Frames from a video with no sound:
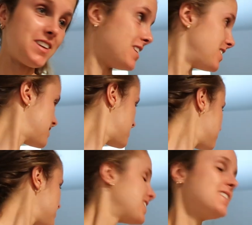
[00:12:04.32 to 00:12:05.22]
the
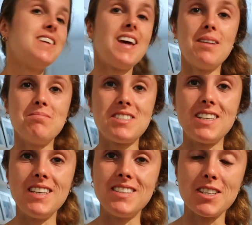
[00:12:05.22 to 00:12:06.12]

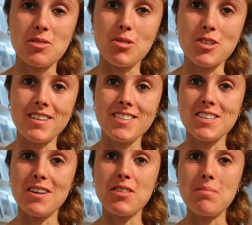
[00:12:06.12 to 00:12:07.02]
empty dishwasher
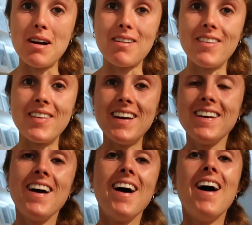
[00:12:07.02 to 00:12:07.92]
stuff in the background there.
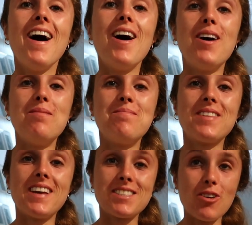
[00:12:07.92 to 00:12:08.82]

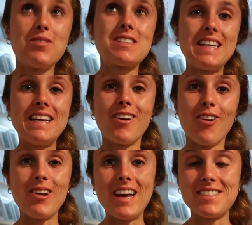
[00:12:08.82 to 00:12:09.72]
It's obviously a
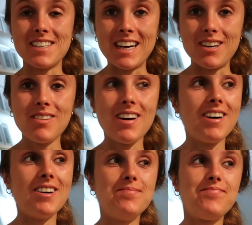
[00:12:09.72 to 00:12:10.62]
lot later now.
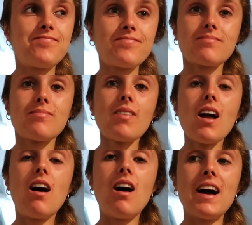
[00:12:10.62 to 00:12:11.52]

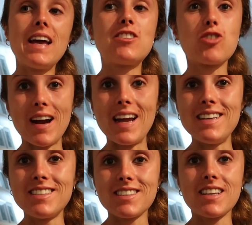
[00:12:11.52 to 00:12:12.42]
I
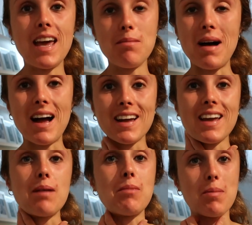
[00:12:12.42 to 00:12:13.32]
trained, came back,
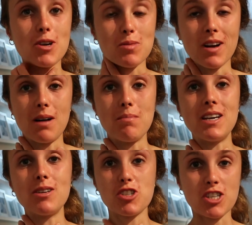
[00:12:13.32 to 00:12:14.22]
had my post workout
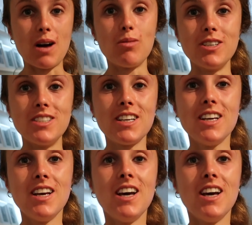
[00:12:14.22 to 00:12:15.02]
meal, showered,